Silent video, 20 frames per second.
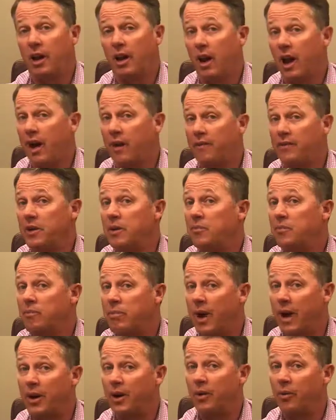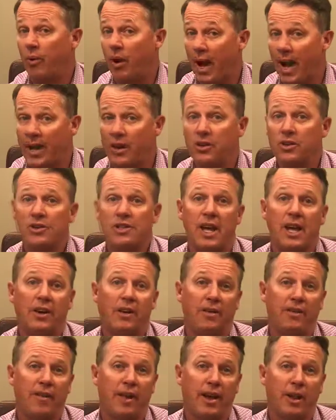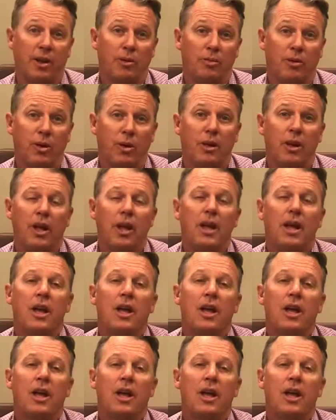often better riders that are available,